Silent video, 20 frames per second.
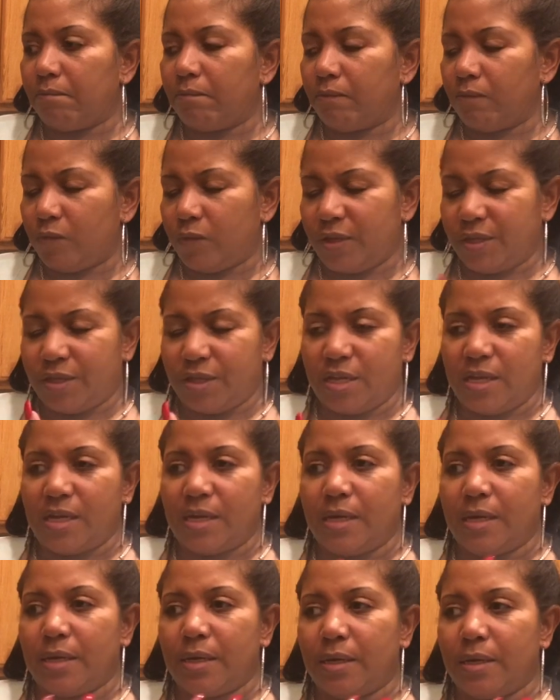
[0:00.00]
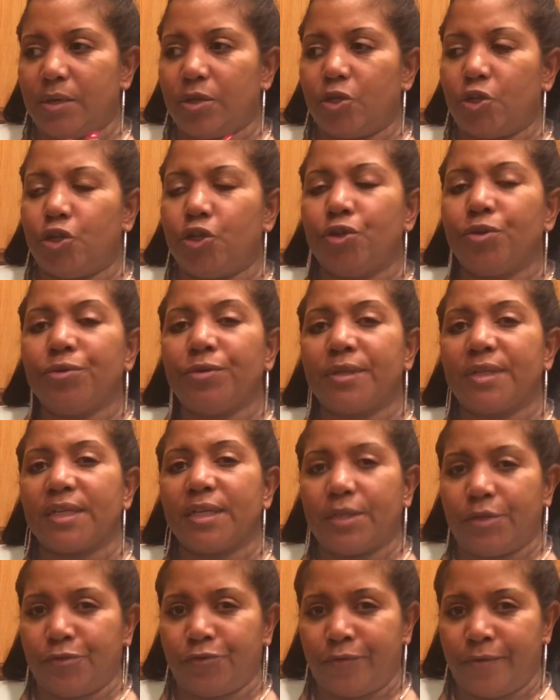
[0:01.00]
with the
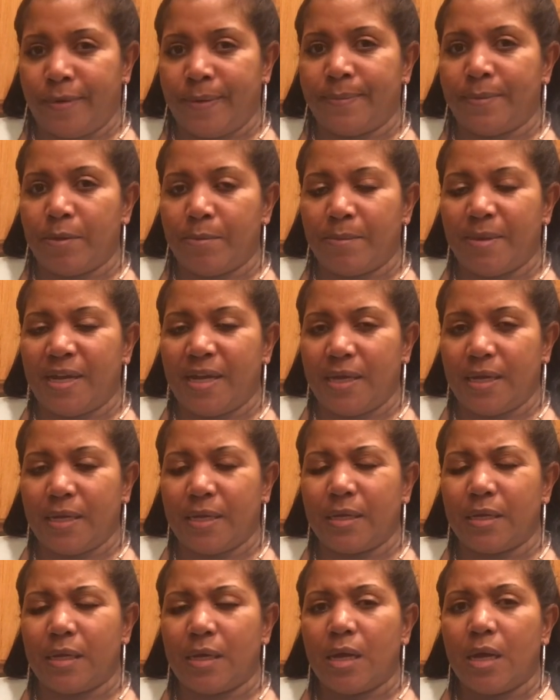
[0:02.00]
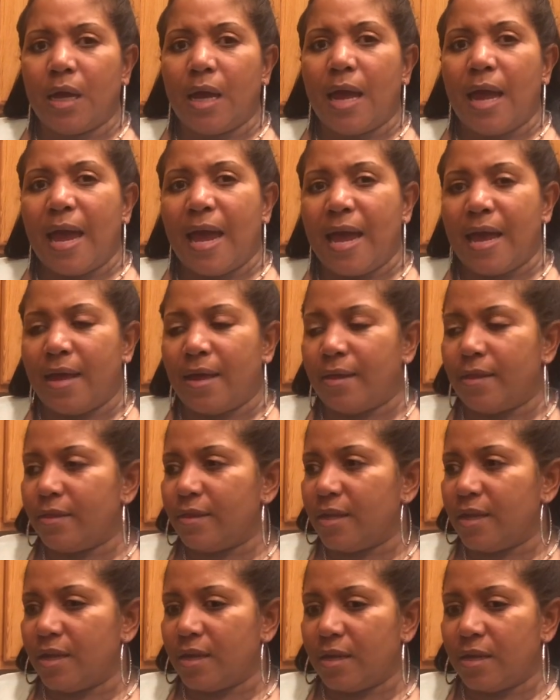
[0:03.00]
juices from the meat, and
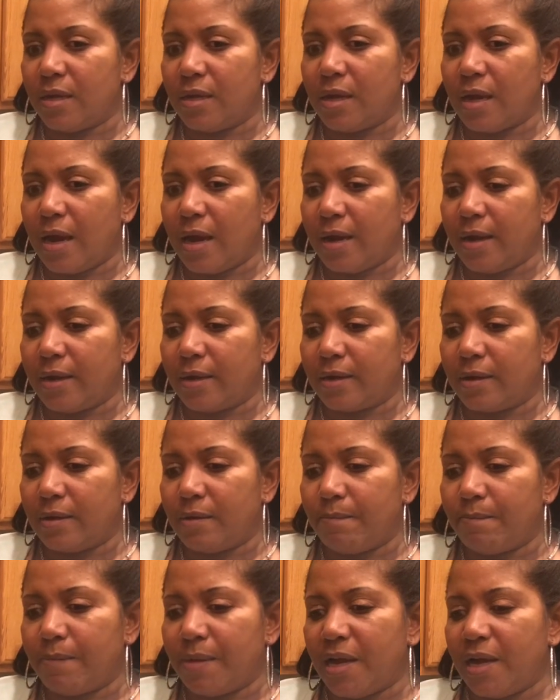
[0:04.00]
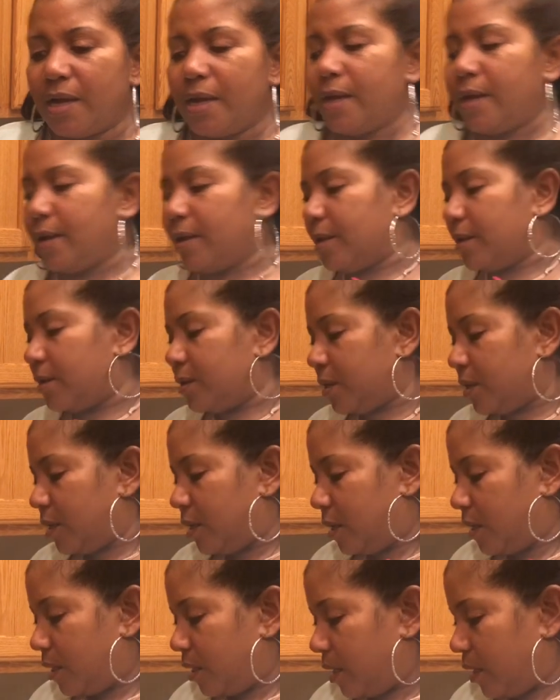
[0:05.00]
then I combined
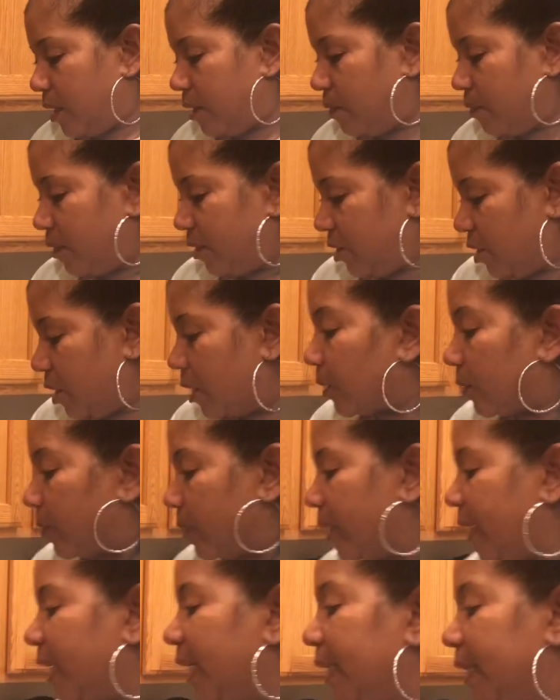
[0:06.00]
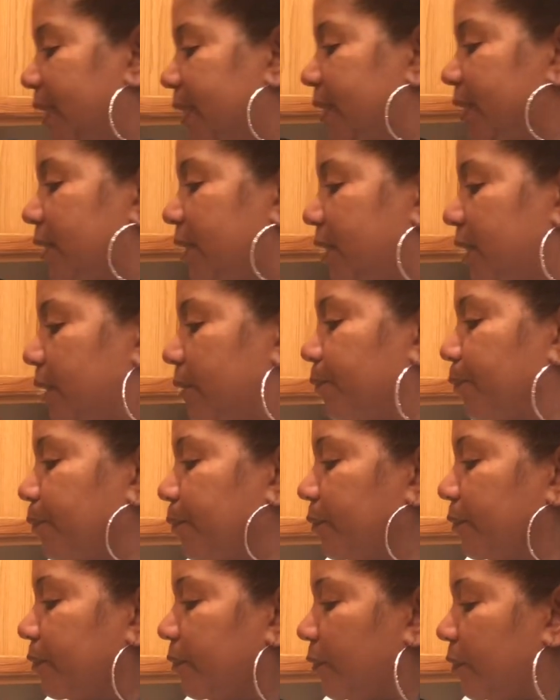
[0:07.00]
it with the greens,
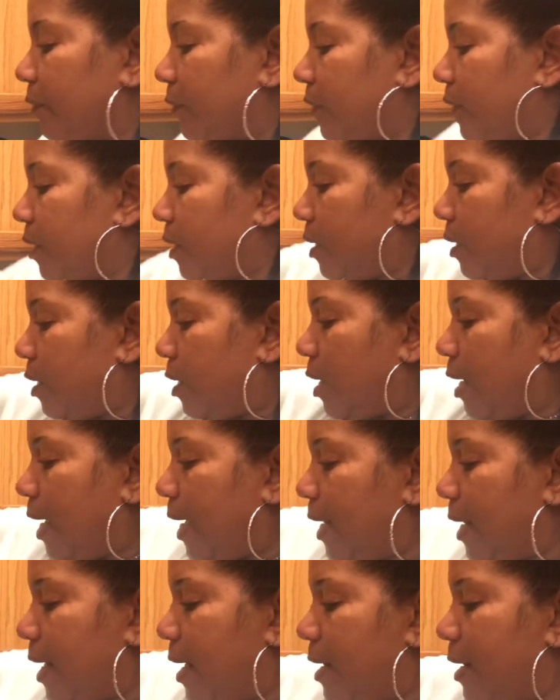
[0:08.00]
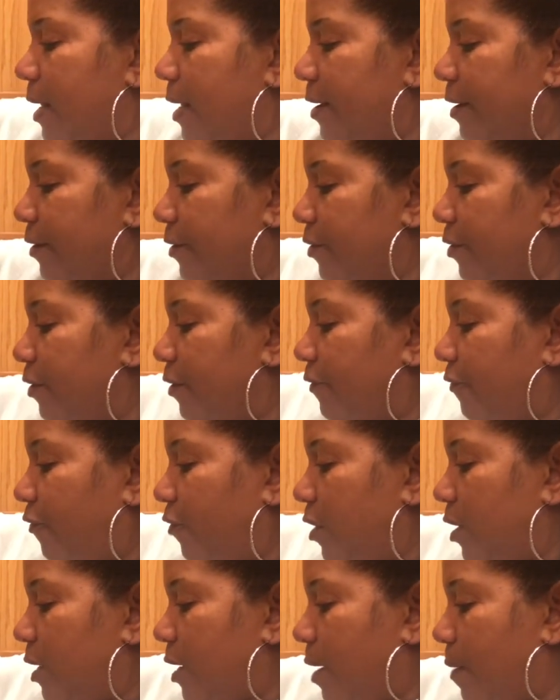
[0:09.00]
and I let it cook
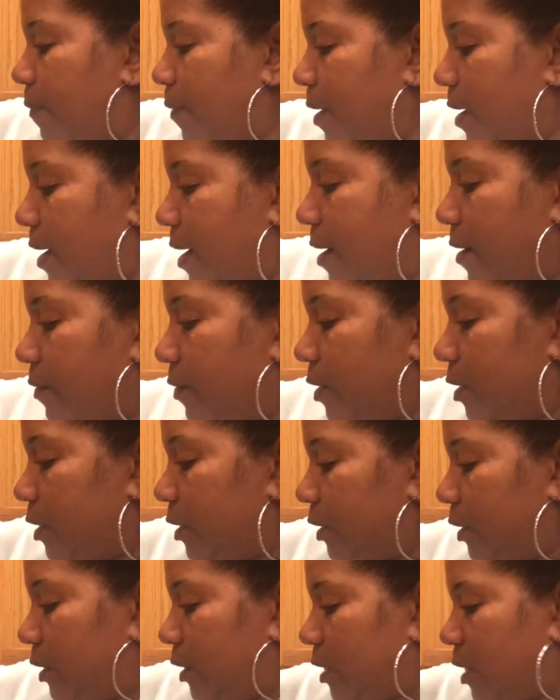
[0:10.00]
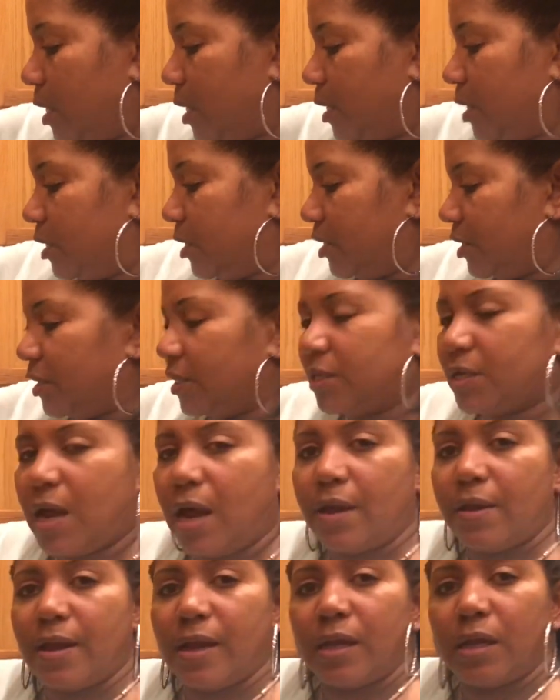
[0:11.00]
for a couple of hours, and this is
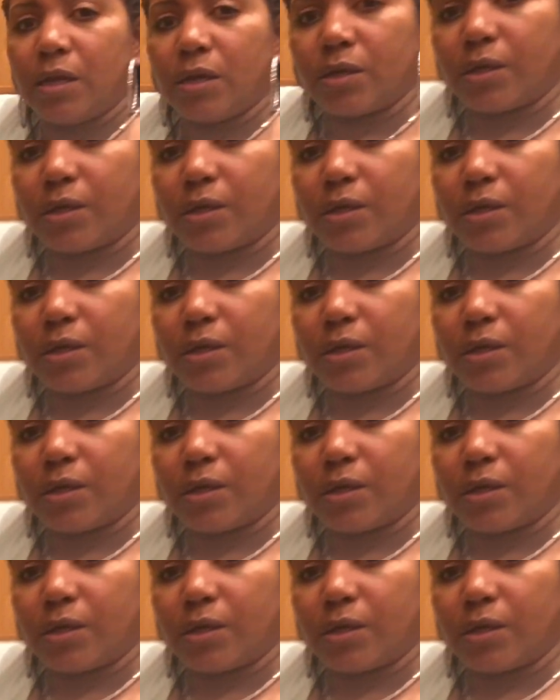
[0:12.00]
how they look